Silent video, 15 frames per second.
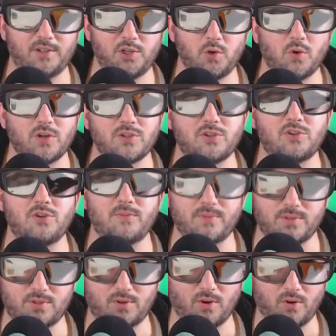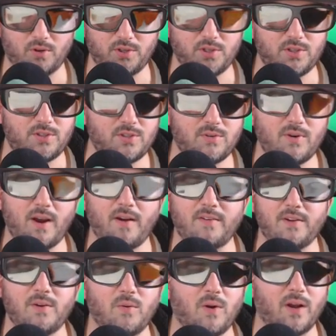You're a super Skrull. You can do whatever
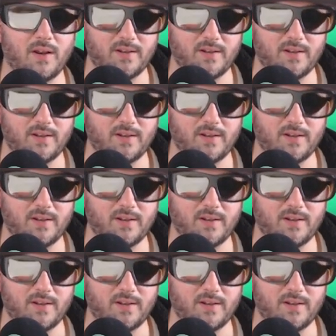you want.